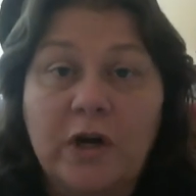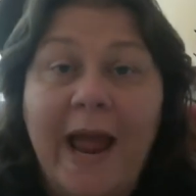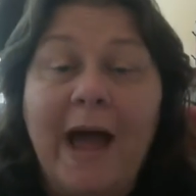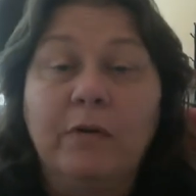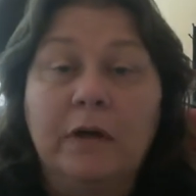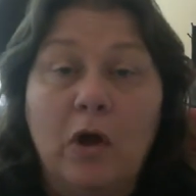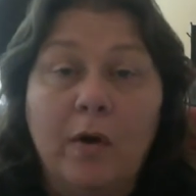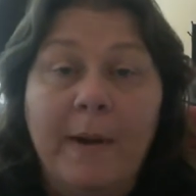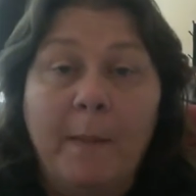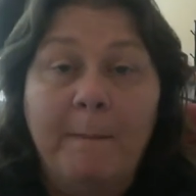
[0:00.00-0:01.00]
how to go
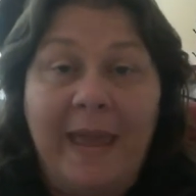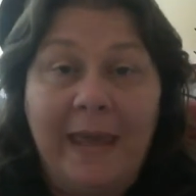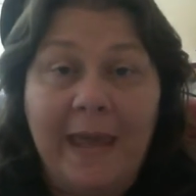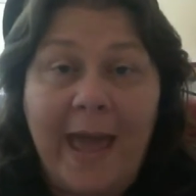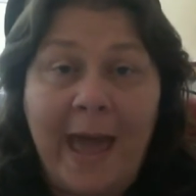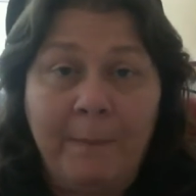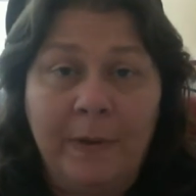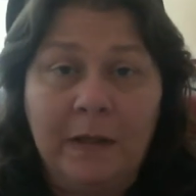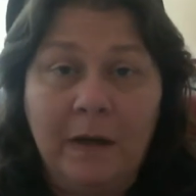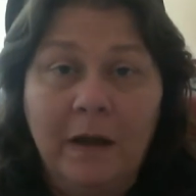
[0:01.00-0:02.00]
about making it happen,